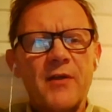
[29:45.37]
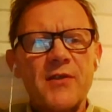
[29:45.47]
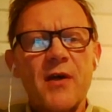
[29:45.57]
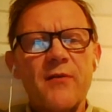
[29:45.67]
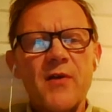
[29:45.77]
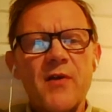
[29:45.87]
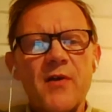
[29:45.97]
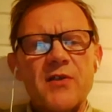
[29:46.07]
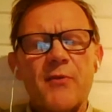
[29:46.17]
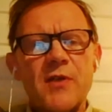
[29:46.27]
So I
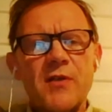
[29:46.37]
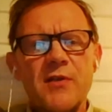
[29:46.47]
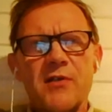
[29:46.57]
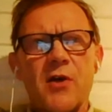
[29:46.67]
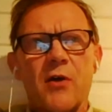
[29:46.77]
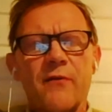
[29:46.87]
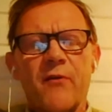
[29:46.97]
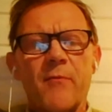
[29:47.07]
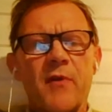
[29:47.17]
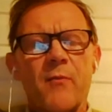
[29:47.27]
suppose it's gone
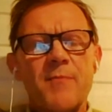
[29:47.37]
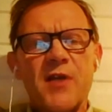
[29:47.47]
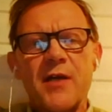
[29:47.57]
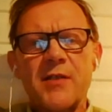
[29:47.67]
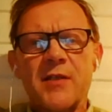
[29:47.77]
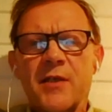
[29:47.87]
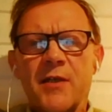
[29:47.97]
from the website.